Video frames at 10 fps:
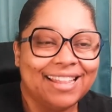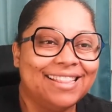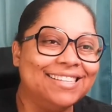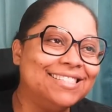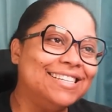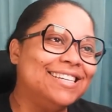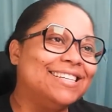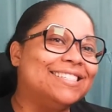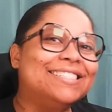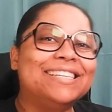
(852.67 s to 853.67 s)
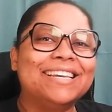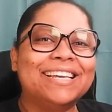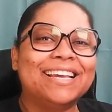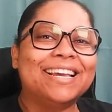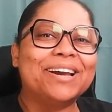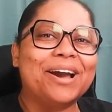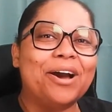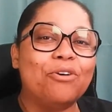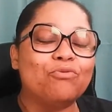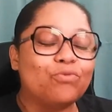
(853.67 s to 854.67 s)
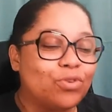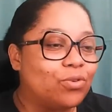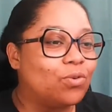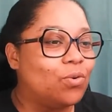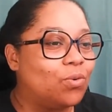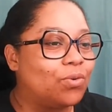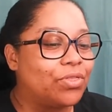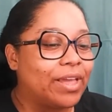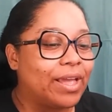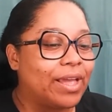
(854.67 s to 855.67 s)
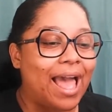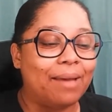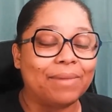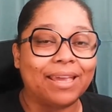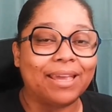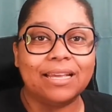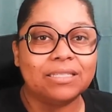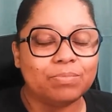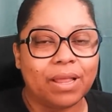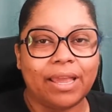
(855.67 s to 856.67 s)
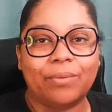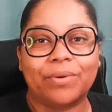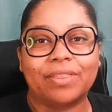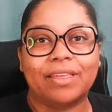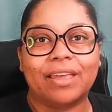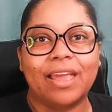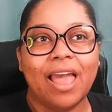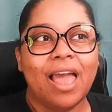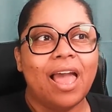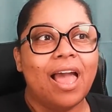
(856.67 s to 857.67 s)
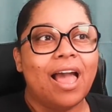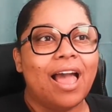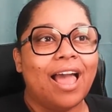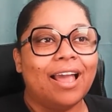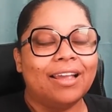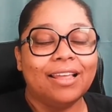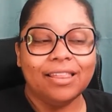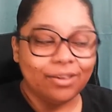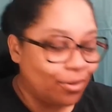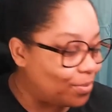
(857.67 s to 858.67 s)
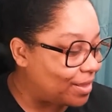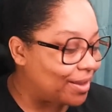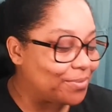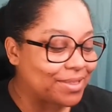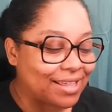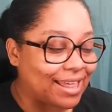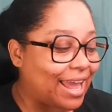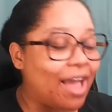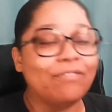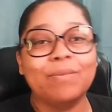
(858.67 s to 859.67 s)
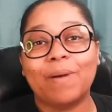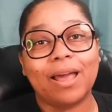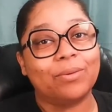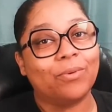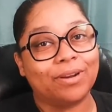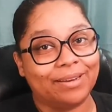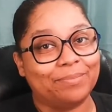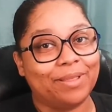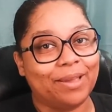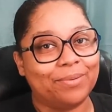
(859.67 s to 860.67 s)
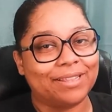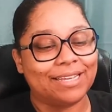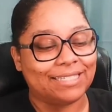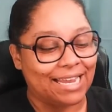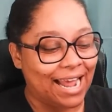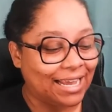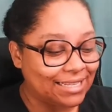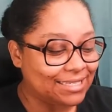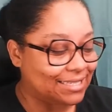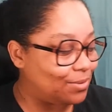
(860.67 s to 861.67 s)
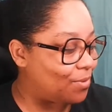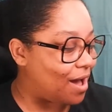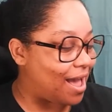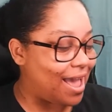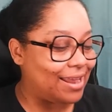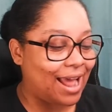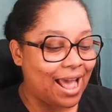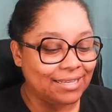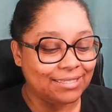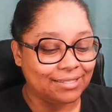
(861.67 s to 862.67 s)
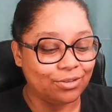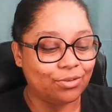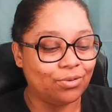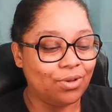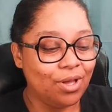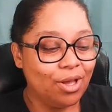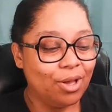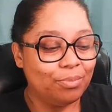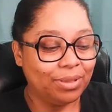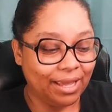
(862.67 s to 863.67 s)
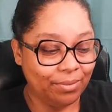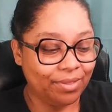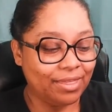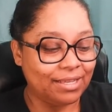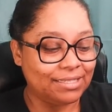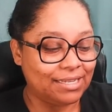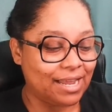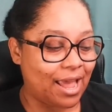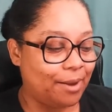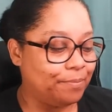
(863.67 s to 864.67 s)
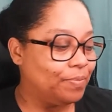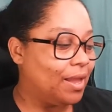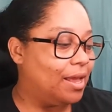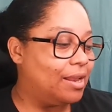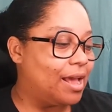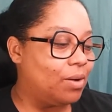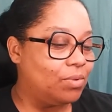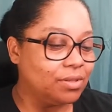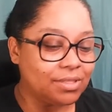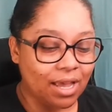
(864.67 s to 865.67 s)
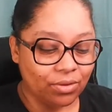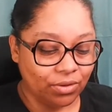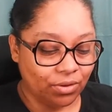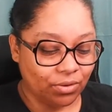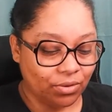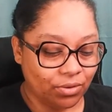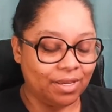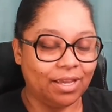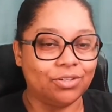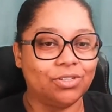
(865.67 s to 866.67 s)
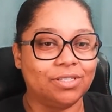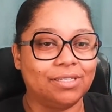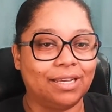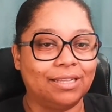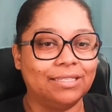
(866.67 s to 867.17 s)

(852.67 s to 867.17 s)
This is a real cool thing. I had my kids playing with it, had Cleo playing with it. Like everybody wanted to play with this, and I could see why. And I still play with it today. Now, I will tell you something interesting.